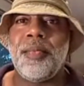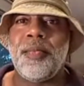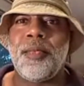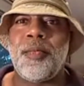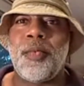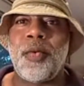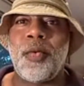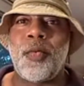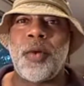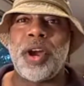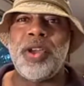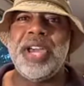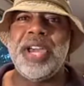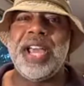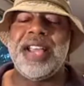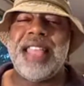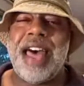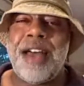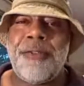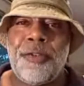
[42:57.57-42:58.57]
Where are you
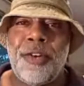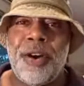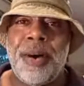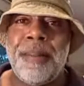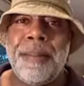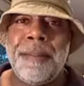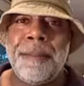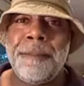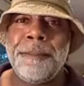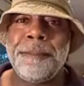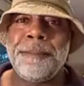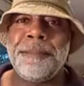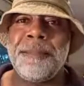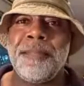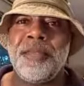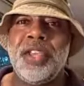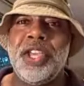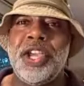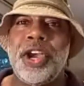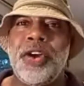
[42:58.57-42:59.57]
getting that from?
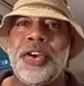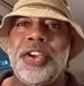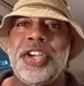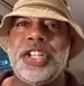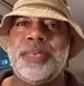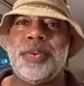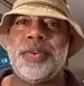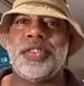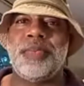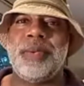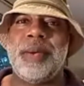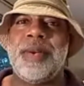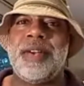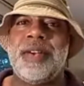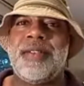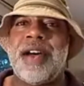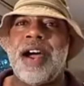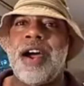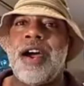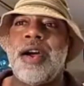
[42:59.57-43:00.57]
You're supposed to be one
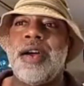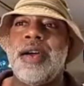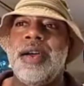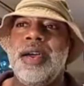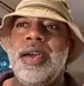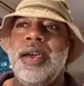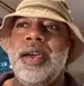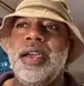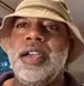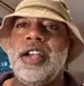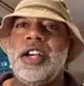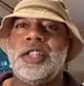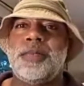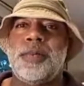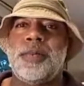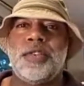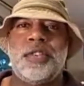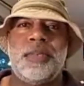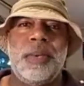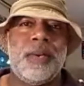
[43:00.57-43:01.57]

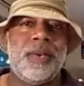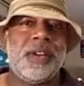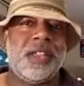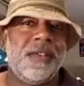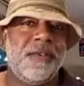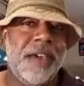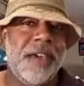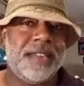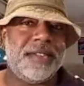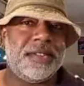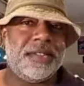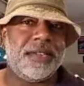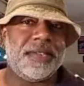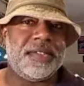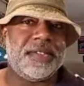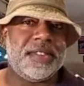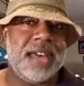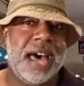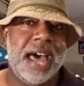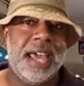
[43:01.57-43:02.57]
of the faces of
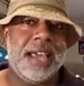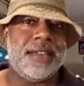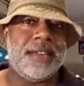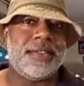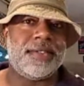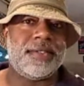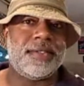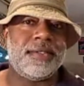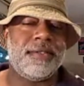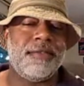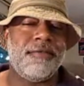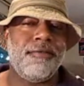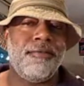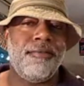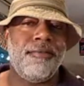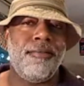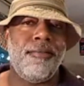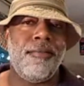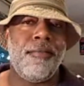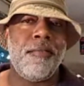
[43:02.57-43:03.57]
science.
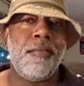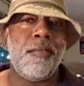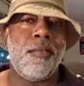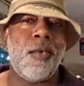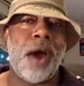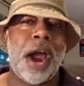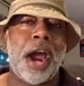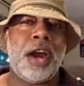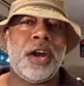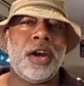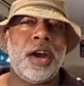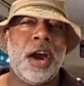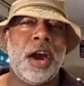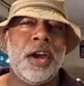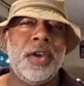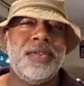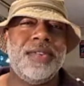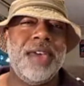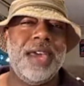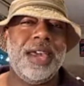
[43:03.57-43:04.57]
Why are
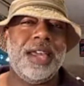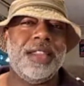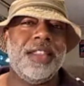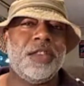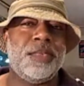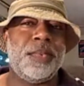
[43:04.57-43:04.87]
you taking this